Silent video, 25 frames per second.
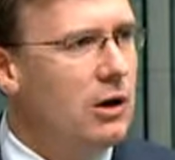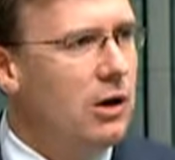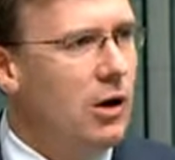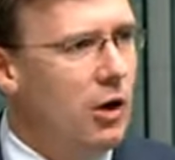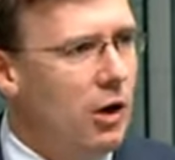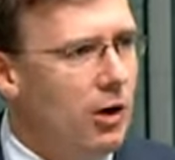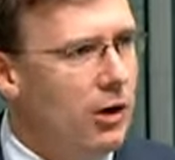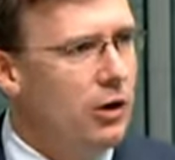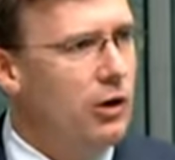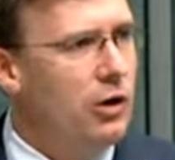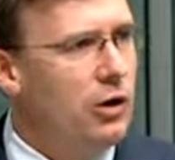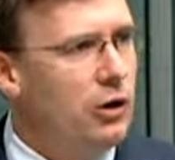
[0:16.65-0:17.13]

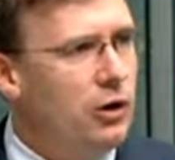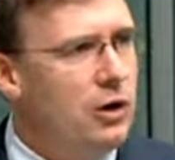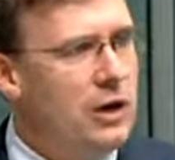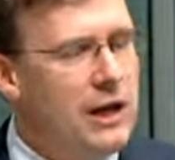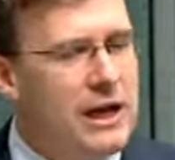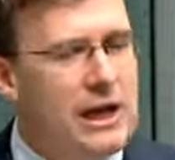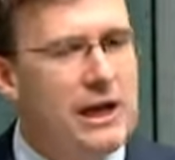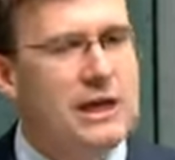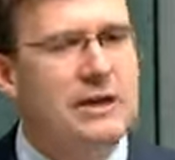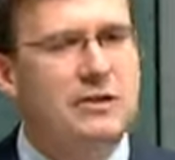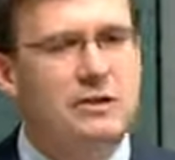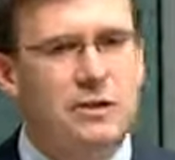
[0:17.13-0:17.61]
on her
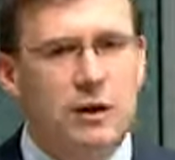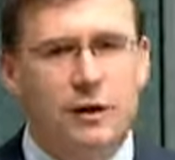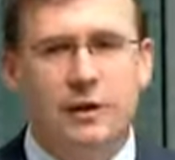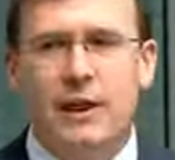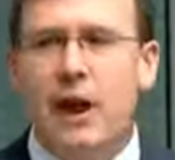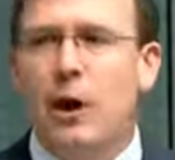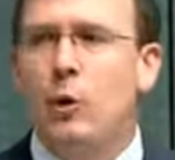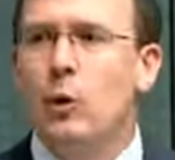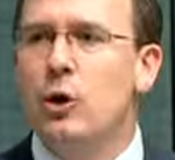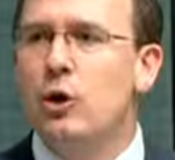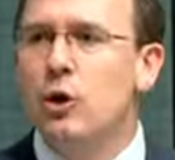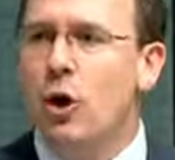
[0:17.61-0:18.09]
knees, that
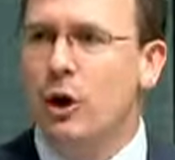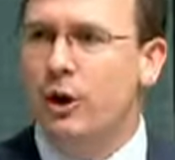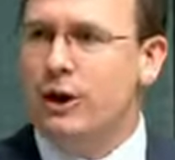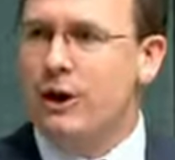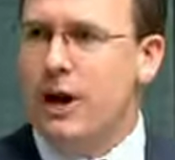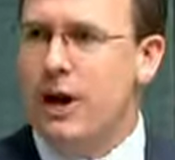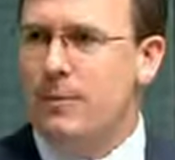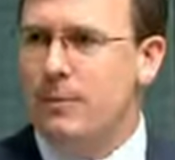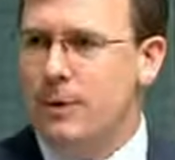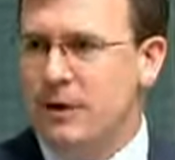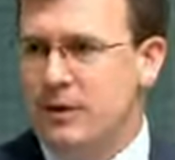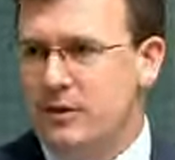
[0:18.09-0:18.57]
they would not
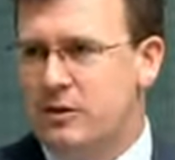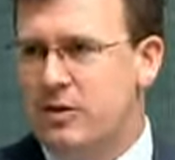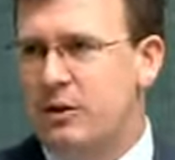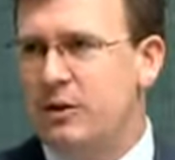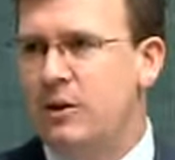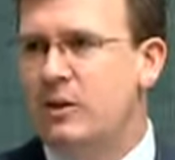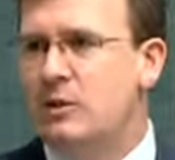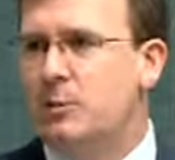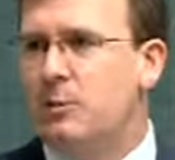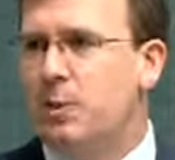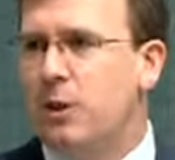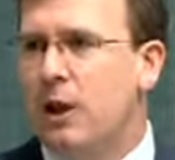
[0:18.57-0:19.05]
come into
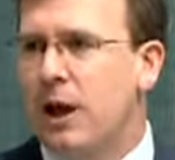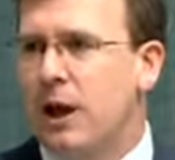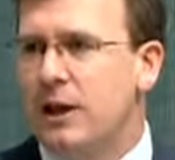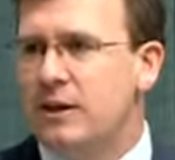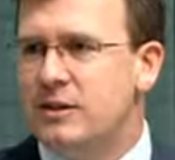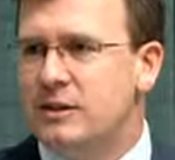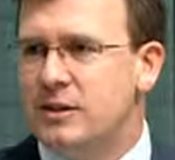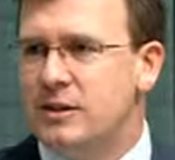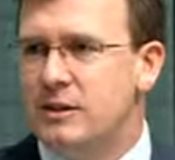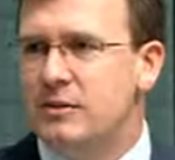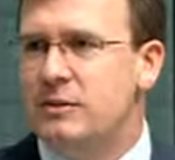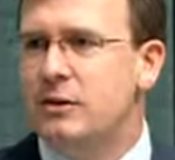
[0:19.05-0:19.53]
this
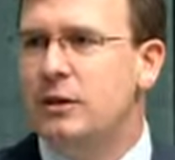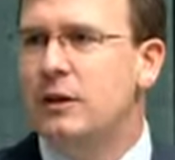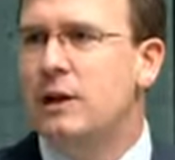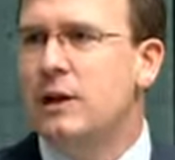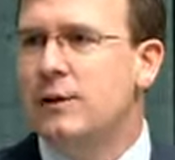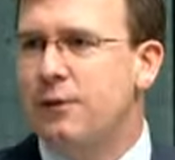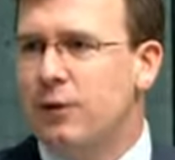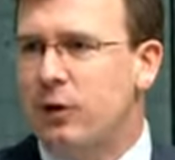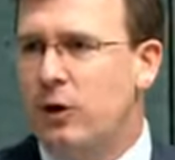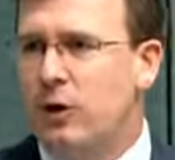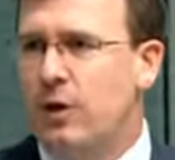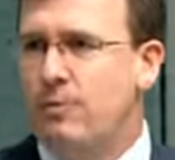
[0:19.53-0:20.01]
place and
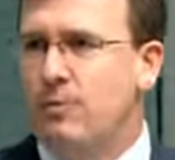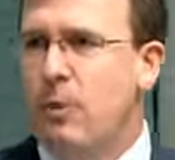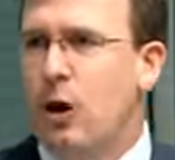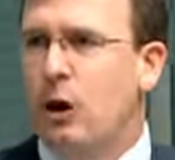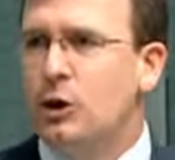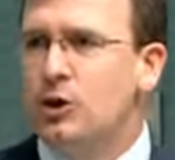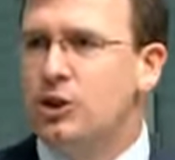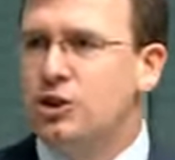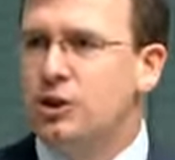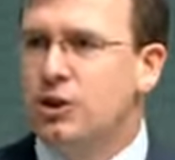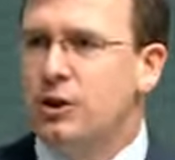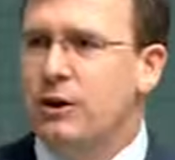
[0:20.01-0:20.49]
deliver a
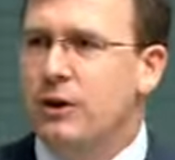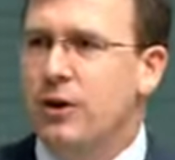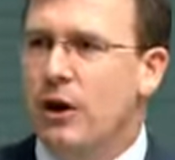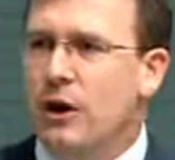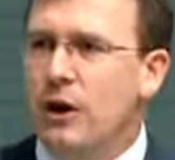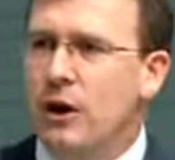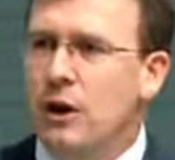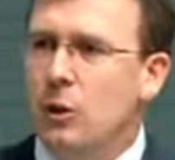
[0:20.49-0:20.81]
motion